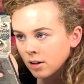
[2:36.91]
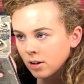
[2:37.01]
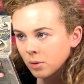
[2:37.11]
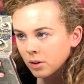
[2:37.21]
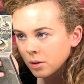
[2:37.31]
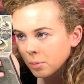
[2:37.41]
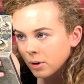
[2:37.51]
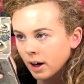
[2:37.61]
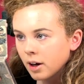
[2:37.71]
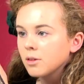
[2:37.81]
doing their
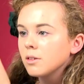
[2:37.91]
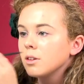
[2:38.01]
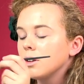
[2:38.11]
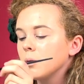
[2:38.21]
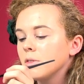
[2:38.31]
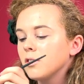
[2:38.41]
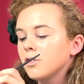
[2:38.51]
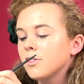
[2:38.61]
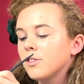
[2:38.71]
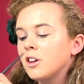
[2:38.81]
brows and it was
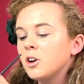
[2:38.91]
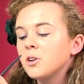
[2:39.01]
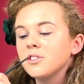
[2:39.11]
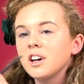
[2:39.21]
just slugs